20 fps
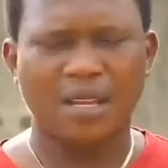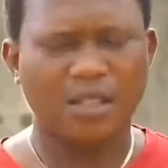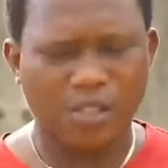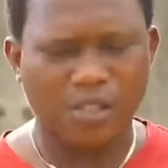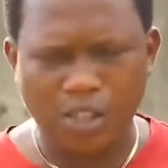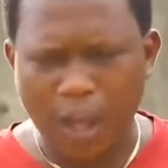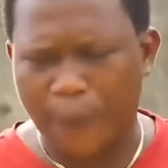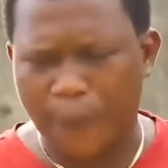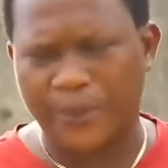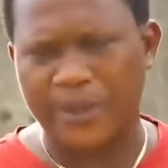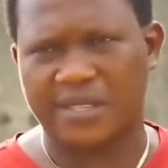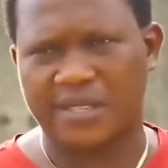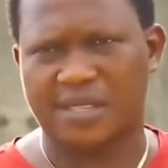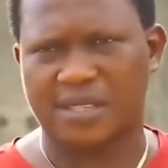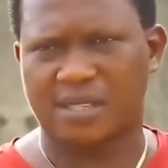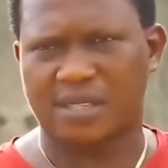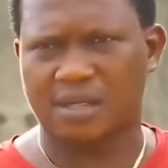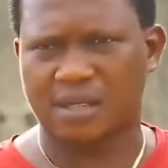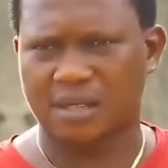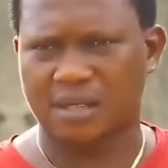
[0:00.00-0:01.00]
it!
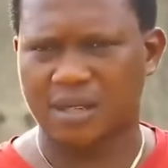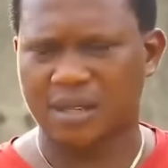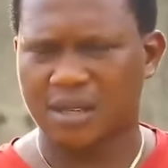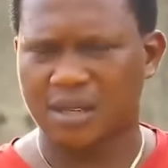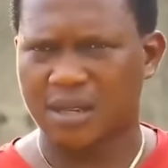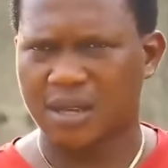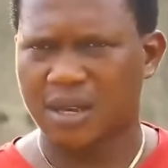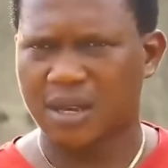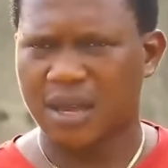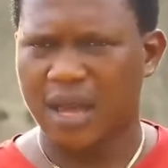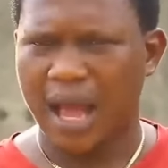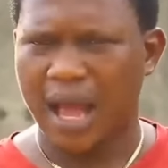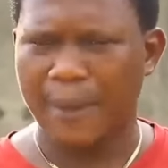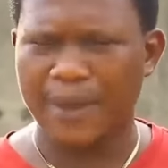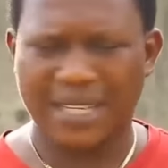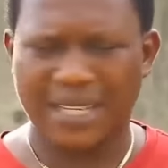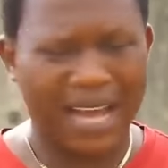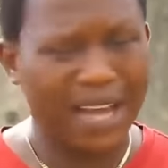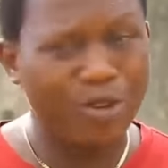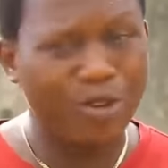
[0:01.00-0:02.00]
I mean, can you
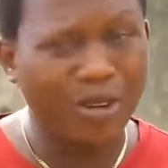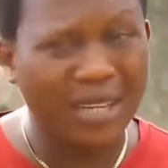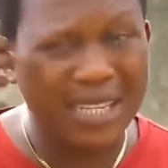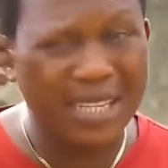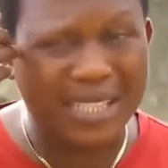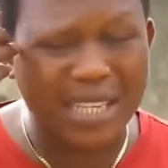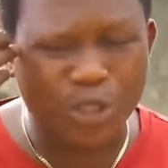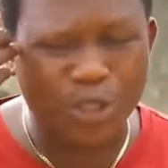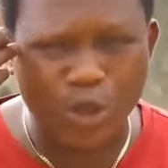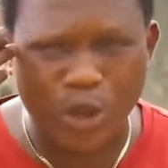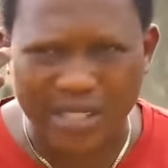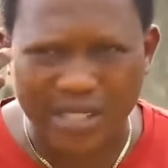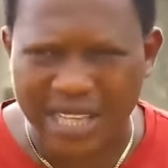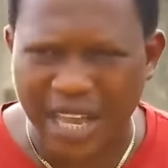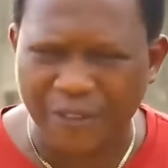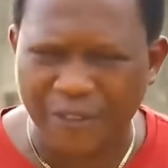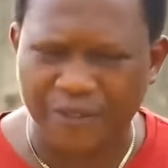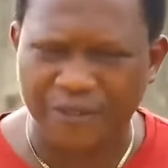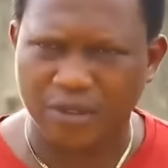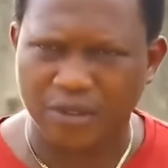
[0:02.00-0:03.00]
listen to yourself?
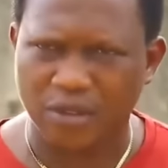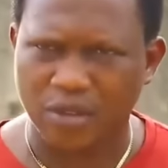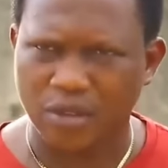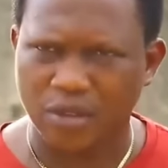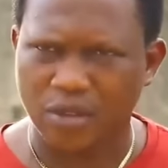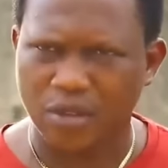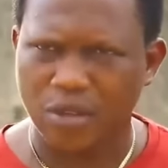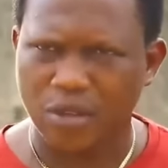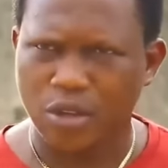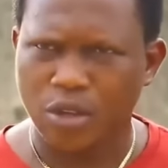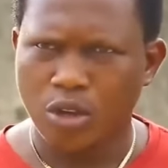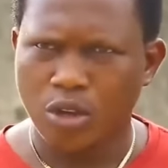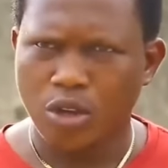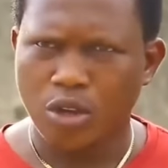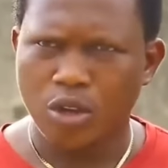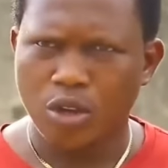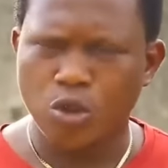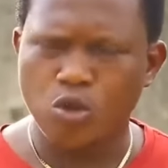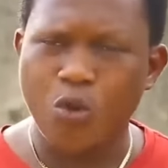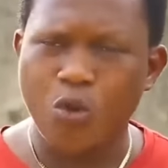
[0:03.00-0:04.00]
You
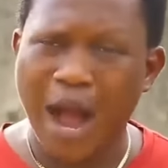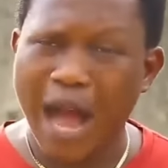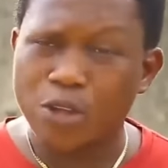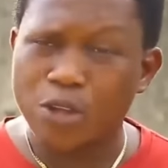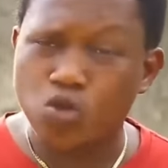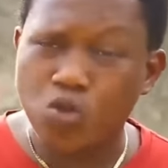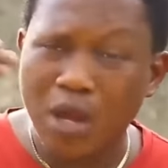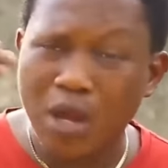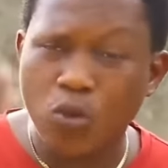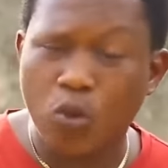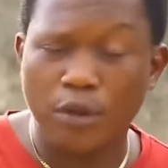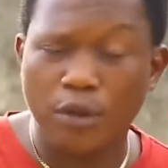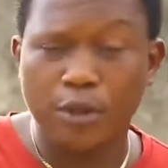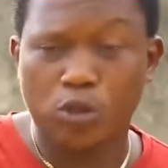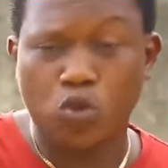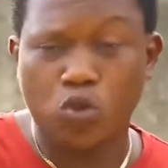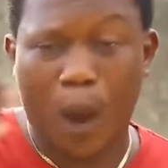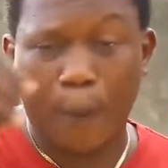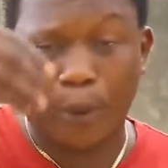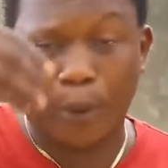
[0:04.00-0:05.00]
actually want me to
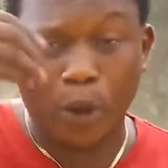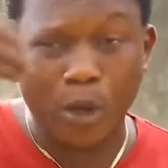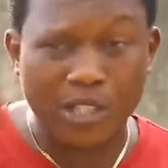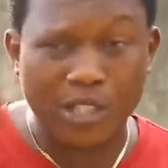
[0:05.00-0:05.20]
apologize